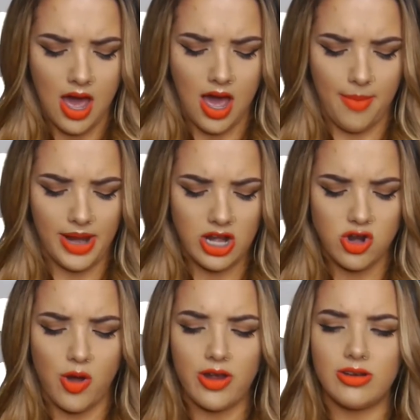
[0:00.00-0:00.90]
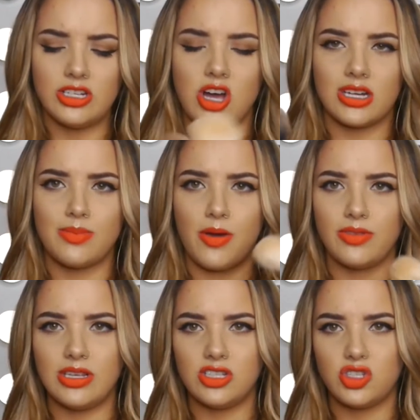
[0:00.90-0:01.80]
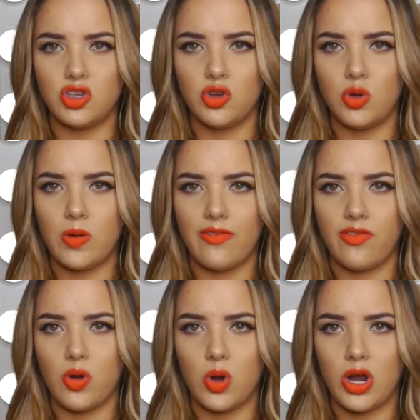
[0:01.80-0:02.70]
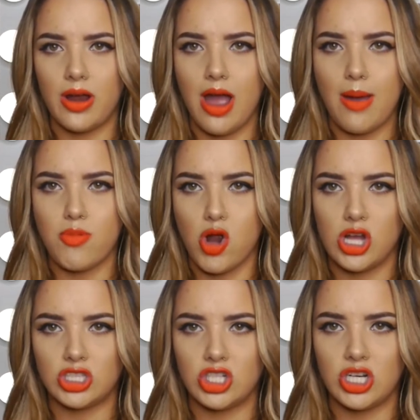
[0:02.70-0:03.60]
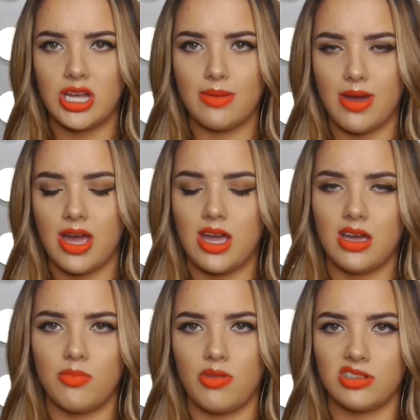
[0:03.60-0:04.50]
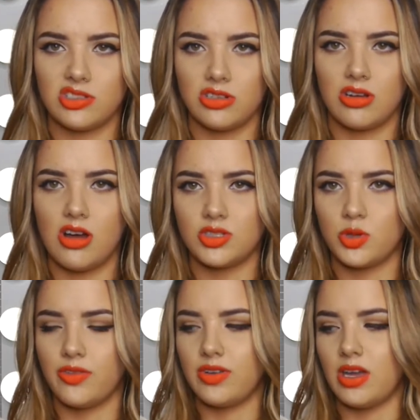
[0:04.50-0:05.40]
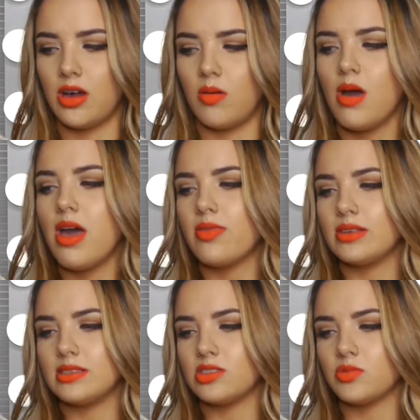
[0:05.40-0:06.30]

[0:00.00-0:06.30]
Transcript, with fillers: Um, but I know I already talked about these two for a bronzer in my bronzer and contour video. This is